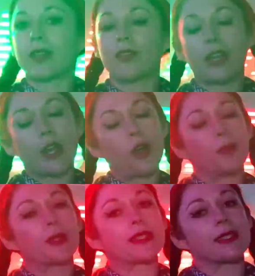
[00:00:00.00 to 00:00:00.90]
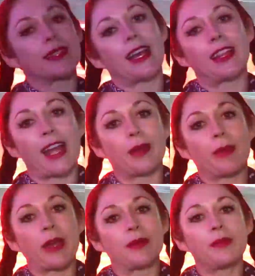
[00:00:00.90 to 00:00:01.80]
the video, please hit that like
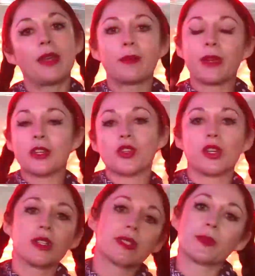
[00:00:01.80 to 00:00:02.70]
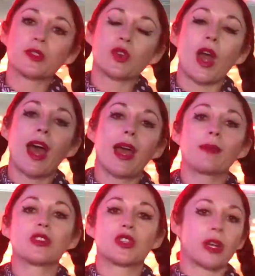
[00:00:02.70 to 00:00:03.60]
button. Make sure you
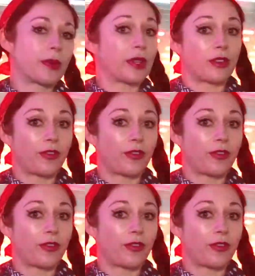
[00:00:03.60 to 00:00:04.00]
subscribe and share with your